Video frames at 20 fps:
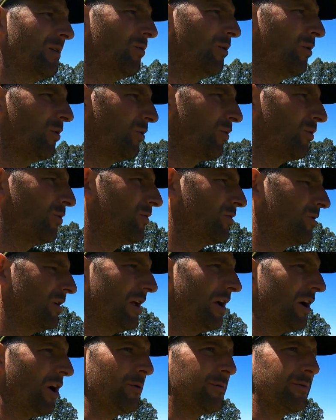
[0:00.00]
we'll
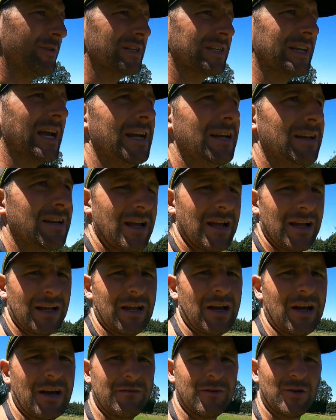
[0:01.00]
open this gate
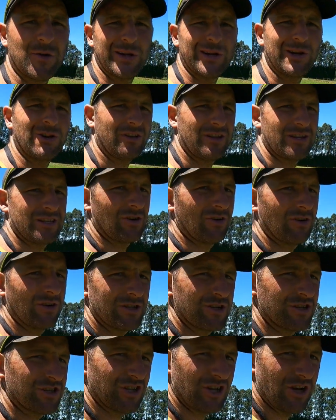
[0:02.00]
and go and have a quick look at these
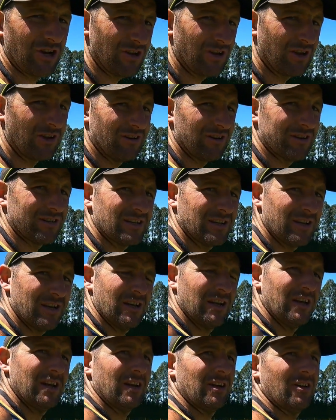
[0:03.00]
hoggets and show you guys
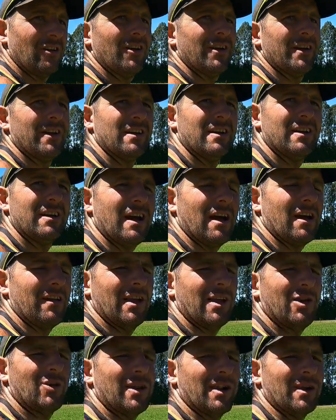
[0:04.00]
kind of how
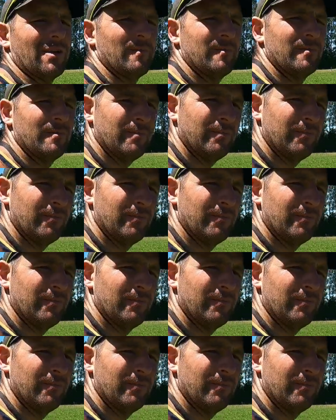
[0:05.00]
they're looking.